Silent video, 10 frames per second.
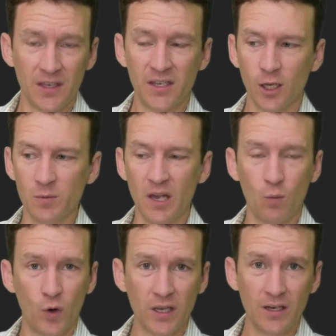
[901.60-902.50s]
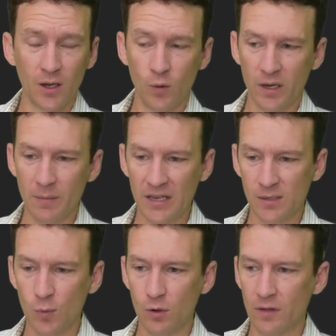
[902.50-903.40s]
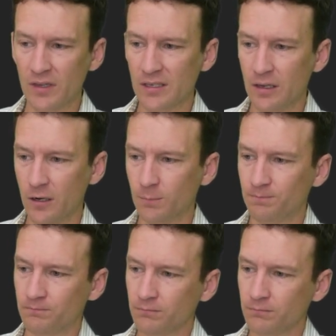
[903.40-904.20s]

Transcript: That tells me I'm working in quick mask mode on this layer.